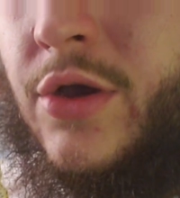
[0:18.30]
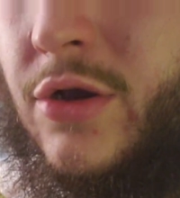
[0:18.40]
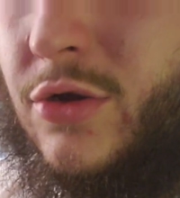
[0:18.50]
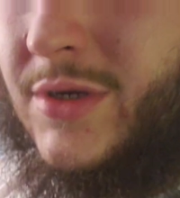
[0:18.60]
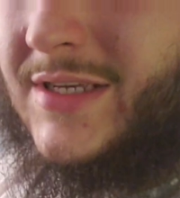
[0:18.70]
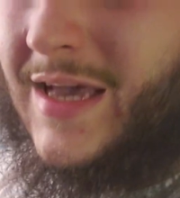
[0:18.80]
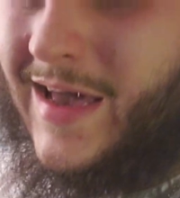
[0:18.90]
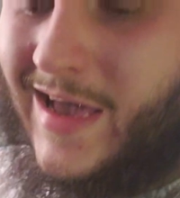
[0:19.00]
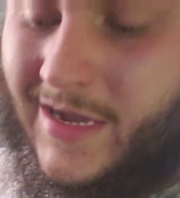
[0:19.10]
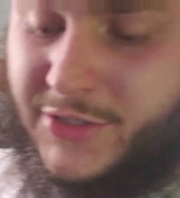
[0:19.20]
who is
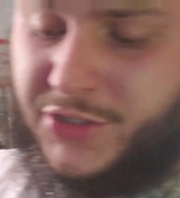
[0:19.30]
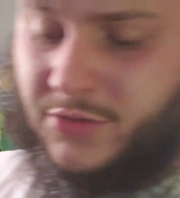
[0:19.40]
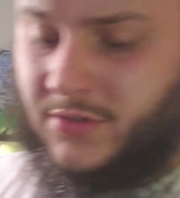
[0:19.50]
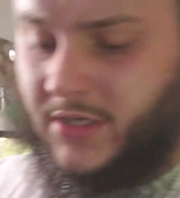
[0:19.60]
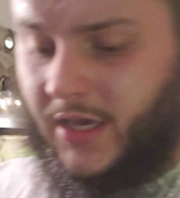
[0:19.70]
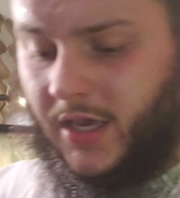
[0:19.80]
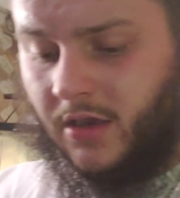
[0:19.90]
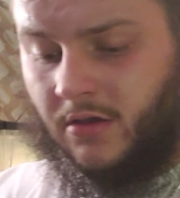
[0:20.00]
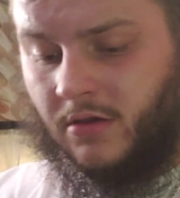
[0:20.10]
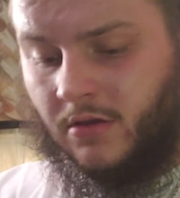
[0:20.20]

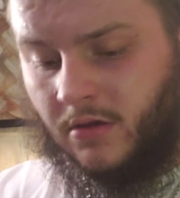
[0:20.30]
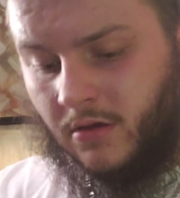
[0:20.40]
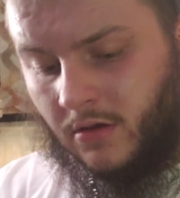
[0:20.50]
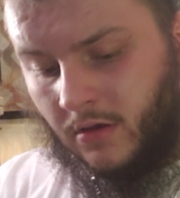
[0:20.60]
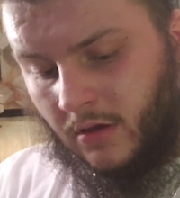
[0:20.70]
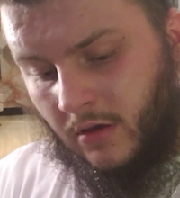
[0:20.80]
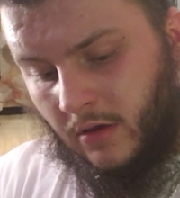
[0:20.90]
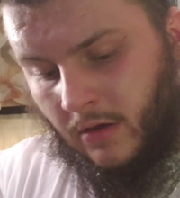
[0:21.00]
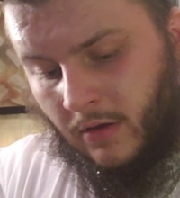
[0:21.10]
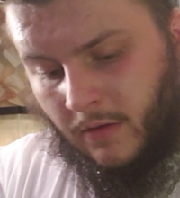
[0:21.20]
actually
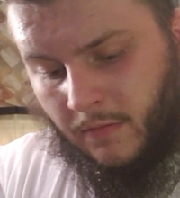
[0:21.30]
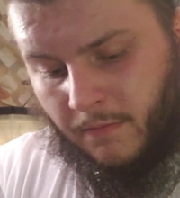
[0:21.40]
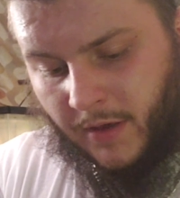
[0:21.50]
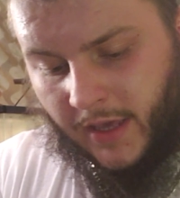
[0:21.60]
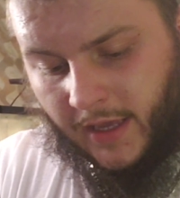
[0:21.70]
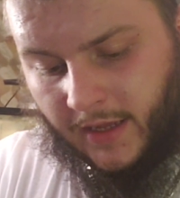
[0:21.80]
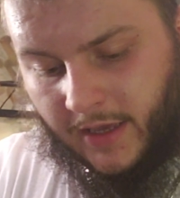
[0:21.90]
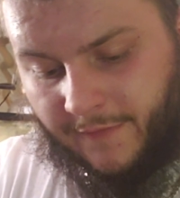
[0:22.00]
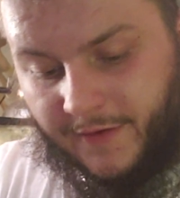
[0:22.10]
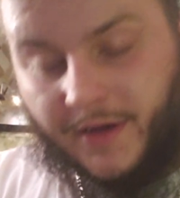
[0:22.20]
being
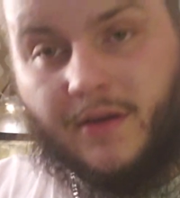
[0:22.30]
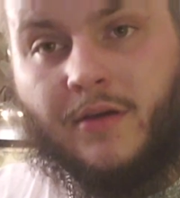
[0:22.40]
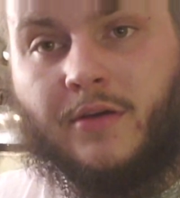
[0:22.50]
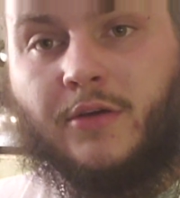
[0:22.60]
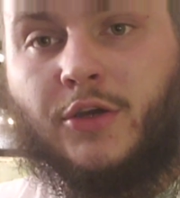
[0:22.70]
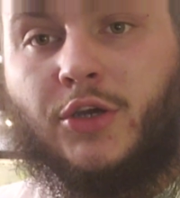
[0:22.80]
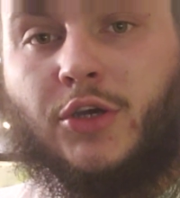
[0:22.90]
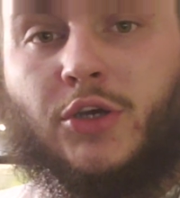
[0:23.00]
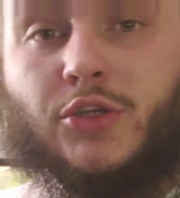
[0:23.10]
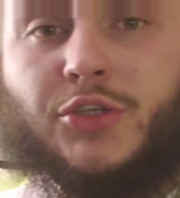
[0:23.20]
gifted
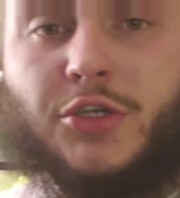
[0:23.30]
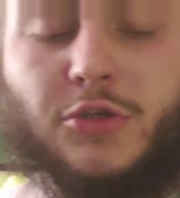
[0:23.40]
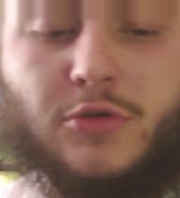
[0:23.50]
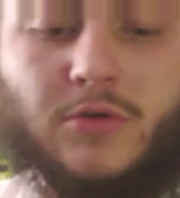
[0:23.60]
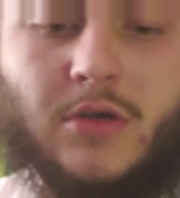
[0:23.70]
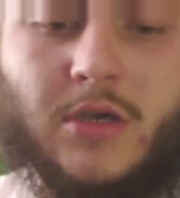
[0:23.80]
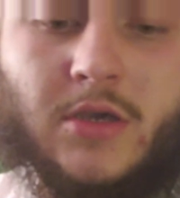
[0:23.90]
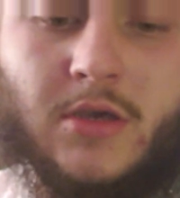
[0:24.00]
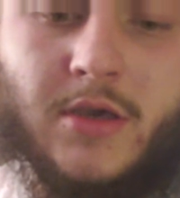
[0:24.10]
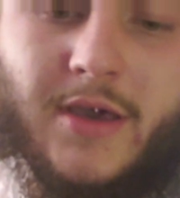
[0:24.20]
to
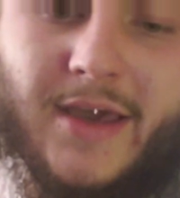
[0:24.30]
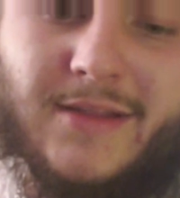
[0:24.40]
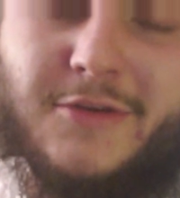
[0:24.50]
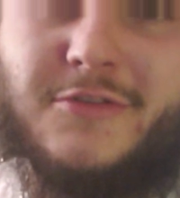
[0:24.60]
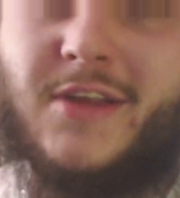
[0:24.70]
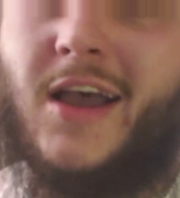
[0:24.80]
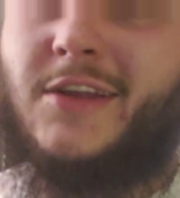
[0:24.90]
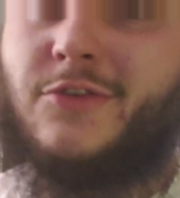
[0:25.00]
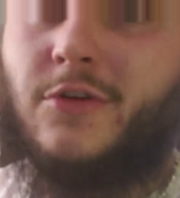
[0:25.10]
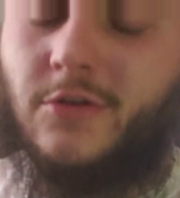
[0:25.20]
a little
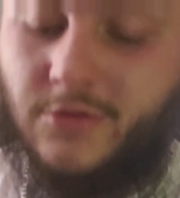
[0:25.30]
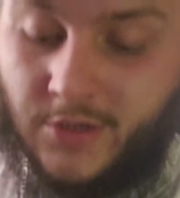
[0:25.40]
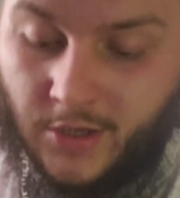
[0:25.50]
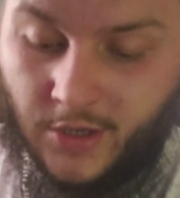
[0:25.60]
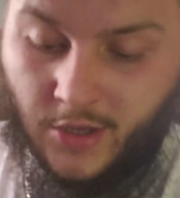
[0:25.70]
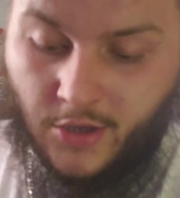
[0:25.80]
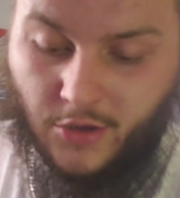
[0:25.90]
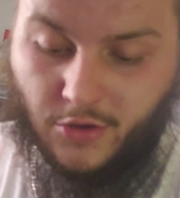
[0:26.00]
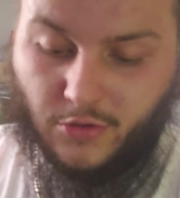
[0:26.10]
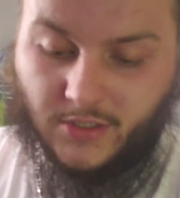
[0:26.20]
9-year-old
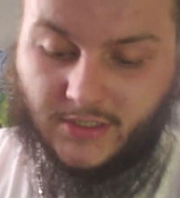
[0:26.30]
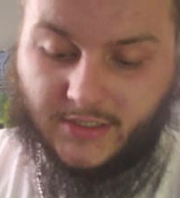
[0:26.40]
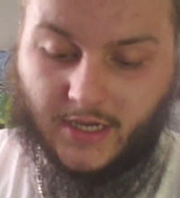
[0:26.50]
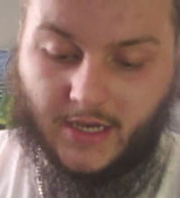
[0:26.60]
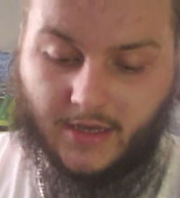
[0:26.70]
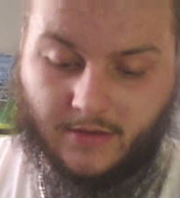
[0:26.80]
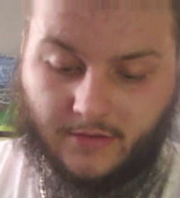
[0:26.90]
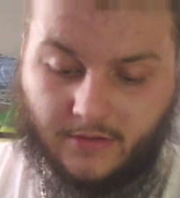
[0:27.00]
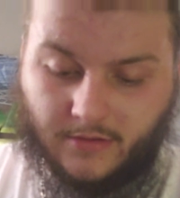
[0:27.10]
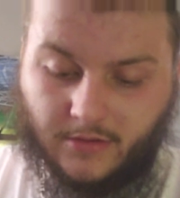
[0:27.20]
who is
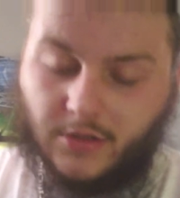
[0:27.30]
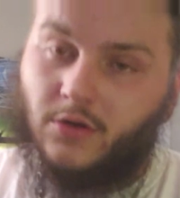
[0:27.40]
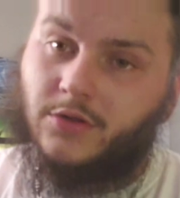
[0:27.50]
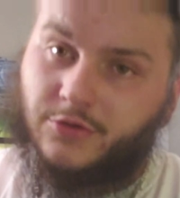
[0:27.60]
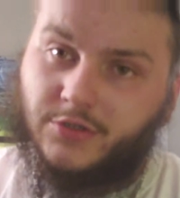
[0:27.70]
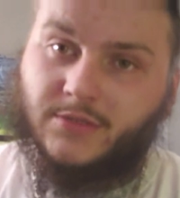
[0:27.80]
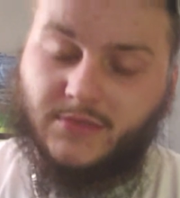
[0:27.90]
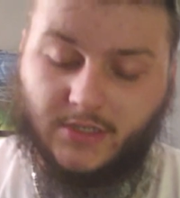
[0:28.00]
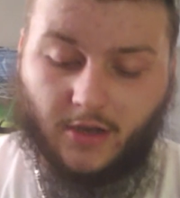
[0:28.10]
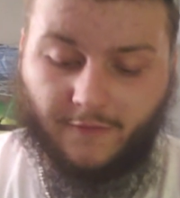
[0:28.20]
going through some
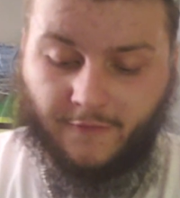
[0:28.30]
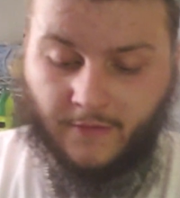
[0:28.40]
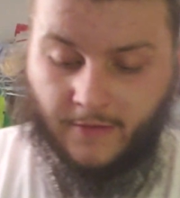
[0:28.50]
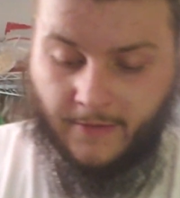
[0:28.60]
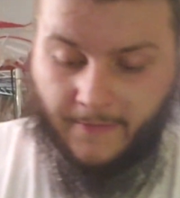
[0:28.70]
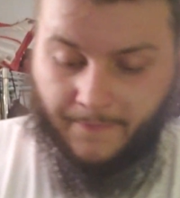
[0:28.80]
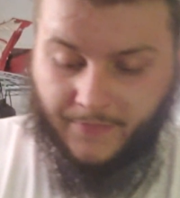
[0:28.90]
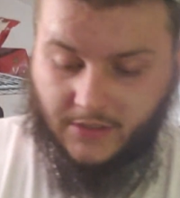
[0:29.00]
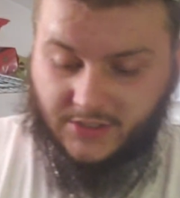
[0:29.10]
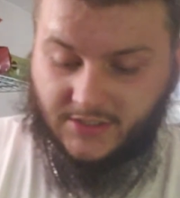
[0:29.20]
stuff.
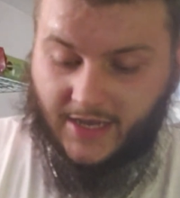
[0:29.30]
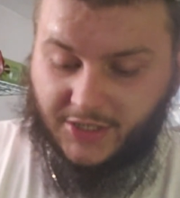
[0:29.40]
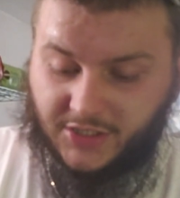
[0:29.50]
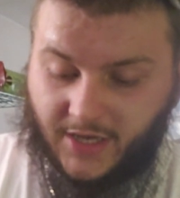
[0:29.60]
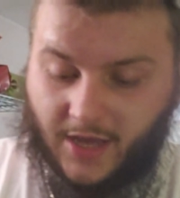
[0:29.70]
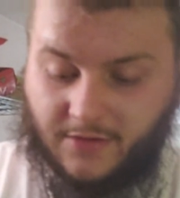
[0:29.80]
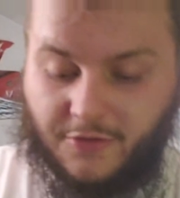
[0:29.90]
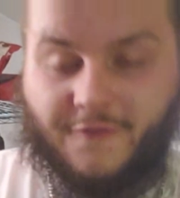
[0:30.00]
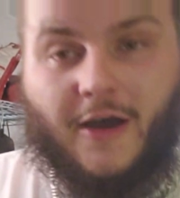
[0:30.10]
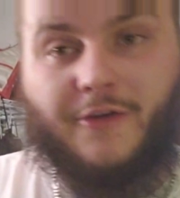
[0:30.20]
She's actually got a
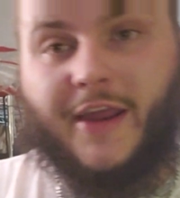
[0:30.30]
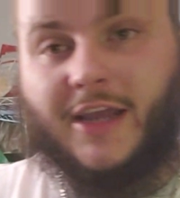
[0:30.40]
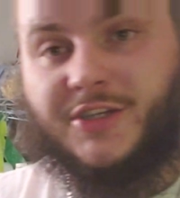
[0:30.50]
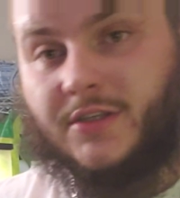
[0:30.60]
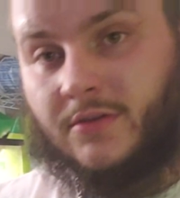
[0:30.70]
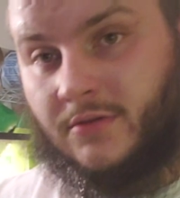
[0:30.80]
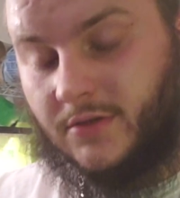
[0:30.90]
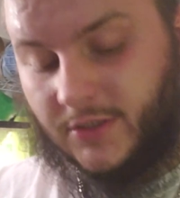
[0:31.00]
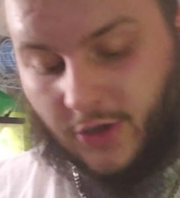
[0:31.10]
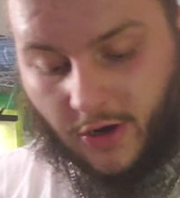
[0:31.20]
little foundation
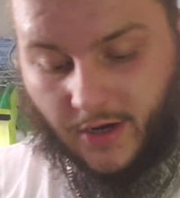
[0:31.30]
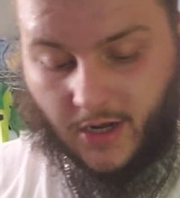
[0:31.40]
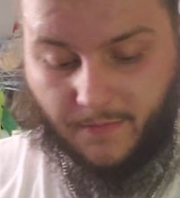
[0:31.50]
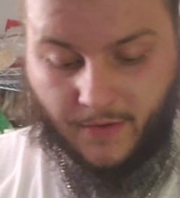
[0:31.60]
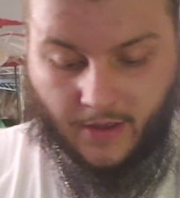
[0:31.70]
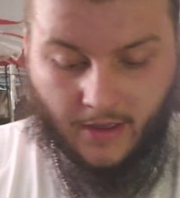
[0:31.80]
starting up.